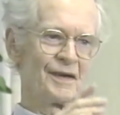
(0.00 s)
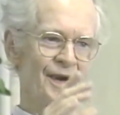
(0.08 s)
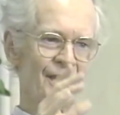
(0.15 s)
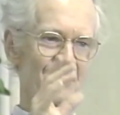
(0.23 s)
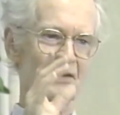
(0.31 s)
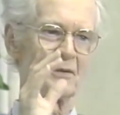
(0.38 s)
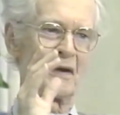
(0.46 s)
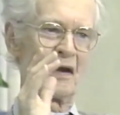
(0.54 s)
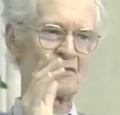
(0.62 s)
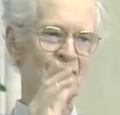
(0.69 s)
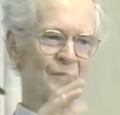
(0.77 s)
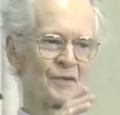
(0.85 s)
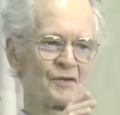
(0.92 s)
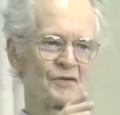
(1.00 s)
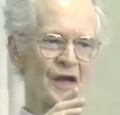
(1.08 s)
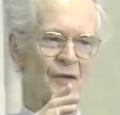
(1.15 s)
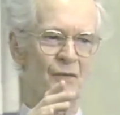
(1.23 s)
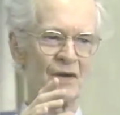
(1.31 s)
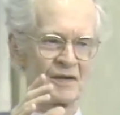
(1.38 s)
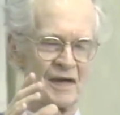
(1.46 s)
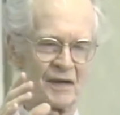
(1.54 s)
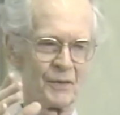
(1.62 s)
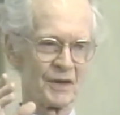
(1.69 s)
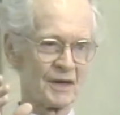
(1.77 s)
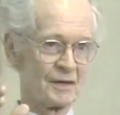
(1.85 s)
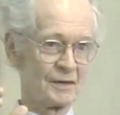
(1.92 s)
and you ask them to say what they
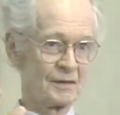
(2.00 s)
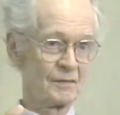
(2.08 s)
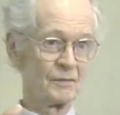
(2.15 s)
would,